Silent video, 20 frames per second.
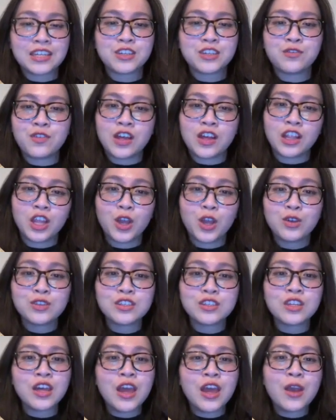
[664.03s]

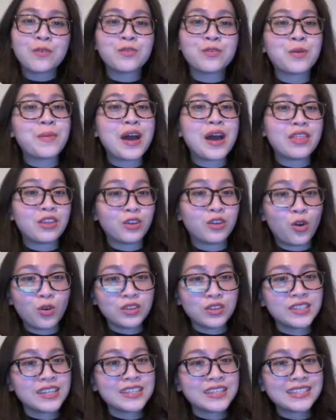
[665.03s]
fellows from other
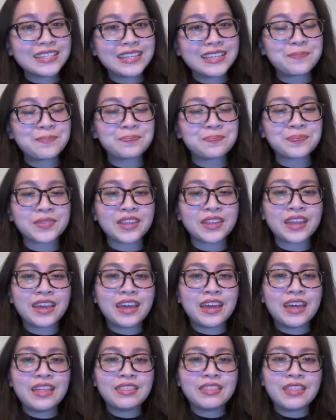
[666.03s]
courses.
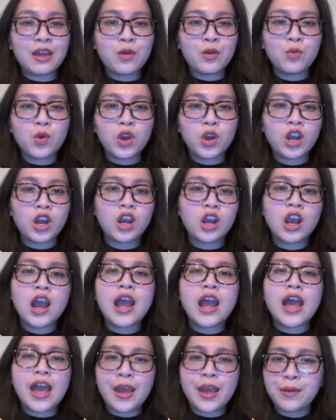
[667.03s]
There were
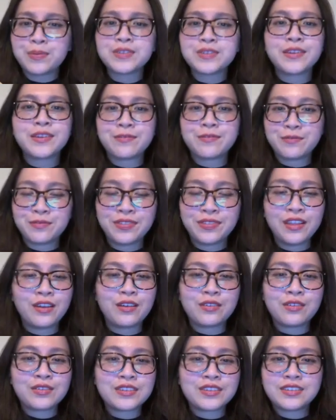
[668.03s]
ebbs and
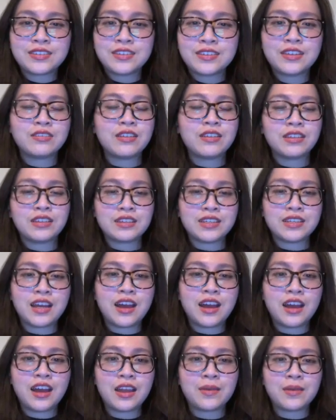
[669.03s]
flows during the
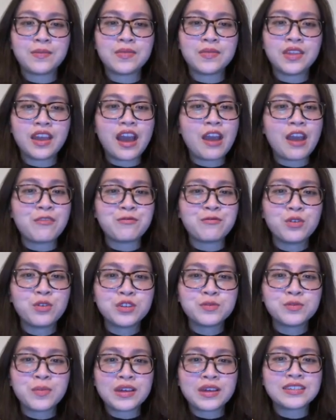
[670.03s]
time. I
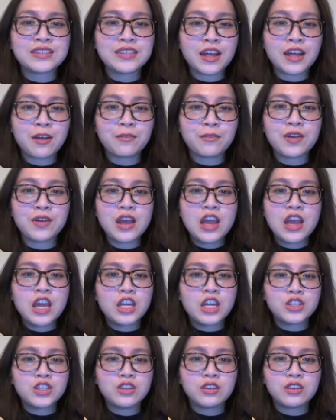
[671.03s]
forced myself
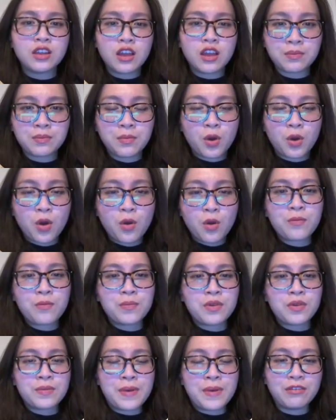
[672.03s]
to learn more
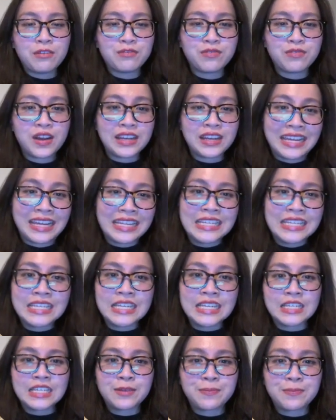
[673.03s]
about finance
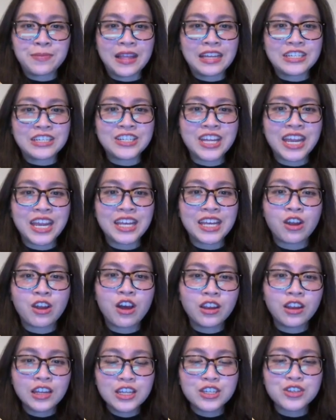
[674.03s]
and supply chain
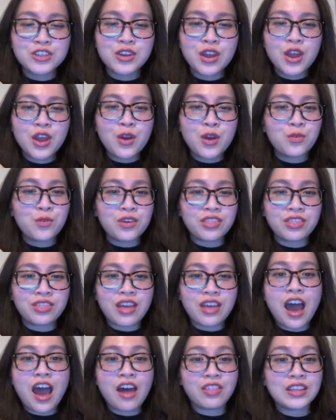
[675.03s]
knowledge with
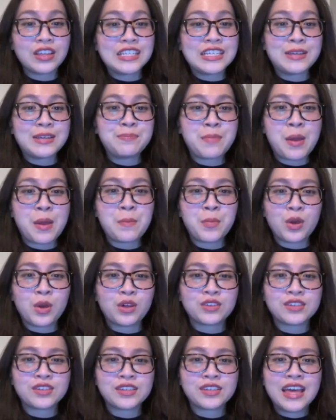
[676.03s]
other team
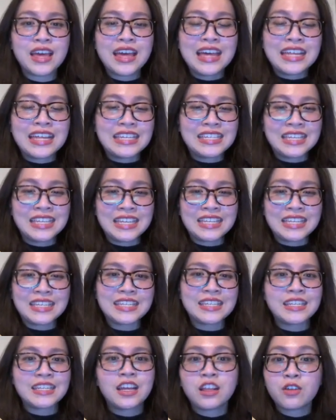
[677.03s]
members
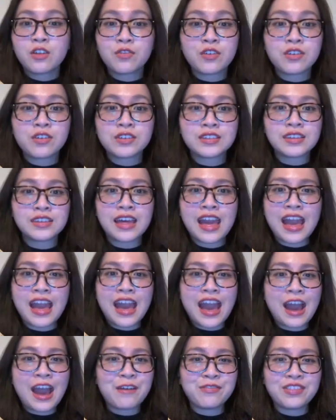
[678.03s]
since none of us
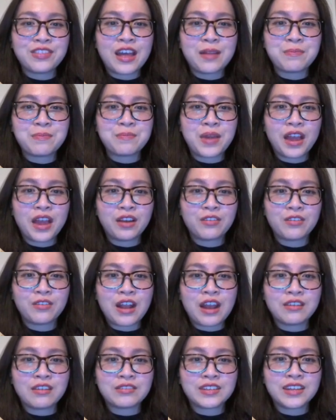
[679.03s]
have that
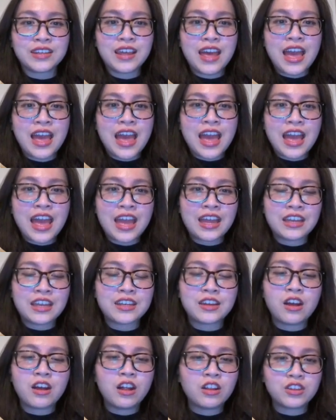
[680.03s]
background. And
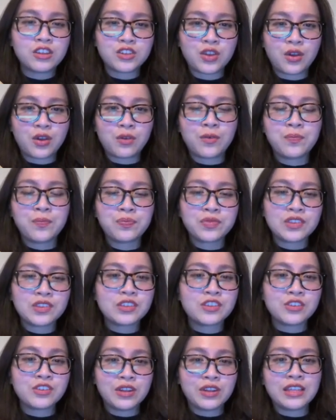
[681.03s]
also,
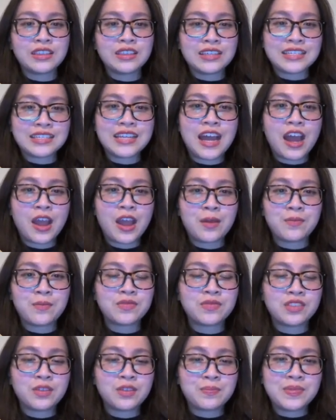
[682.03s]
during the time
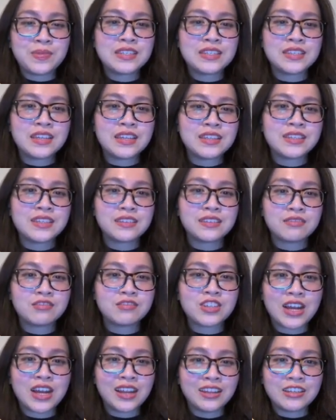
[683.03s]
the business
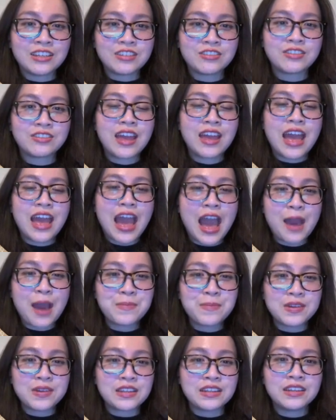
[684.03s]
challenge
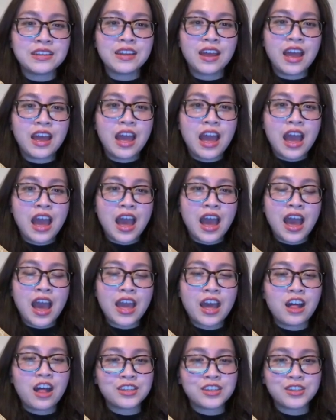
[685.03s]
happened, I
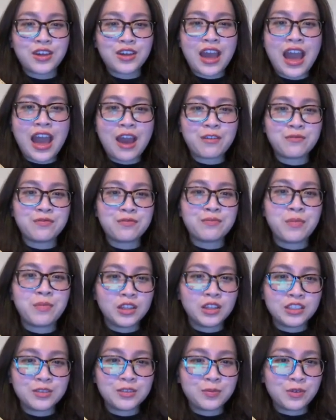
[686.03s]
also have
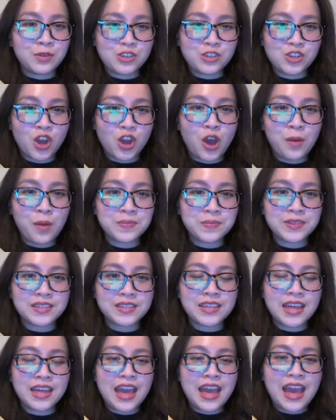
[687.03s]
multiple
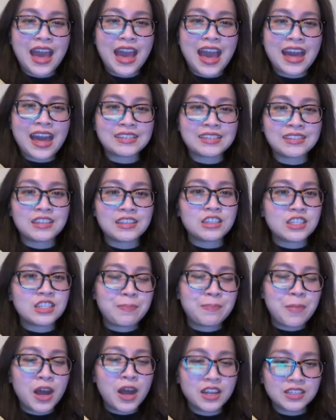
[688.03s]
jobs as the
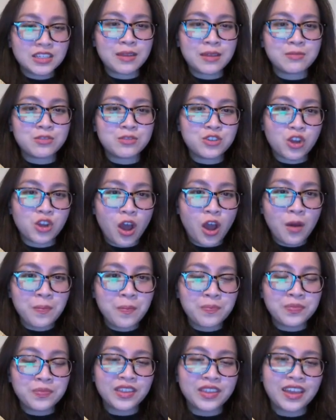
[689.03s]
part-time job
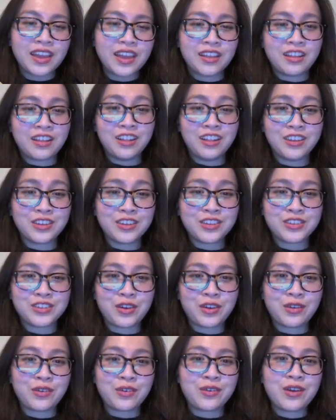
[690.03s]
and
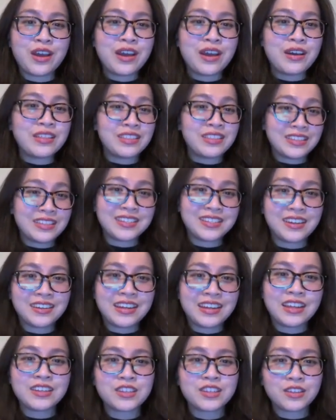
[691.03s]
also the
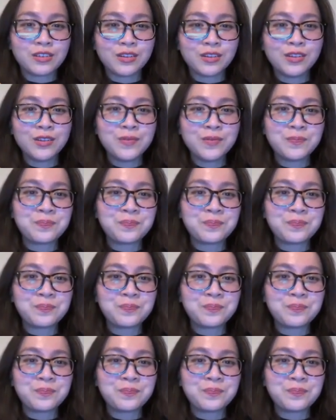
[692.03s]
study at school.